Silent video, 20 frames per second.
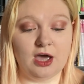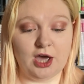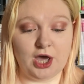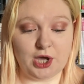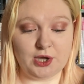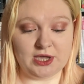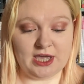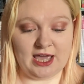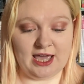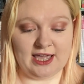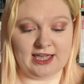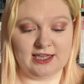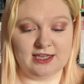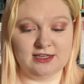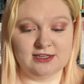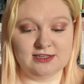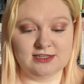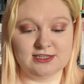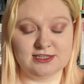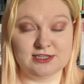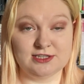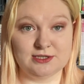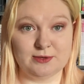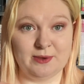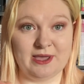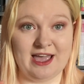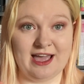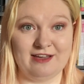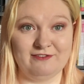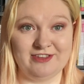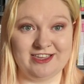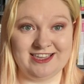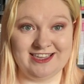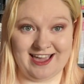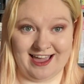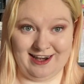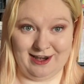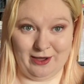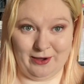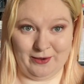Okay, so we have
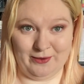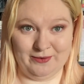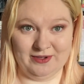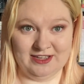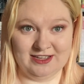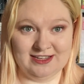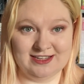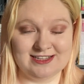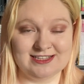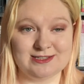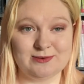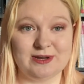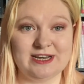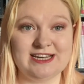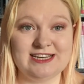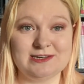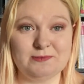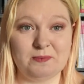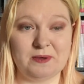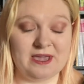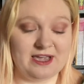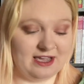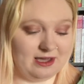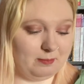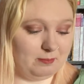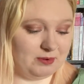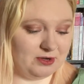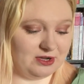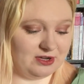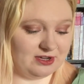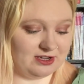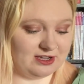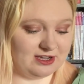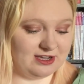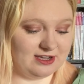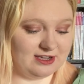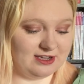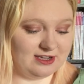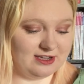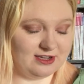yellow. So I need to pick a book
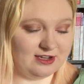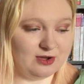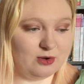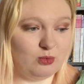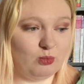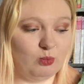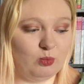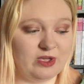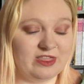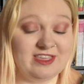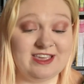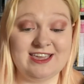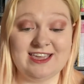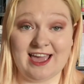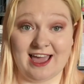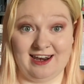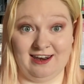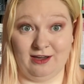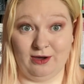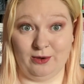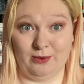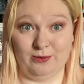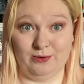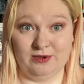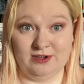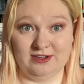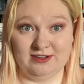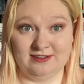with yellow.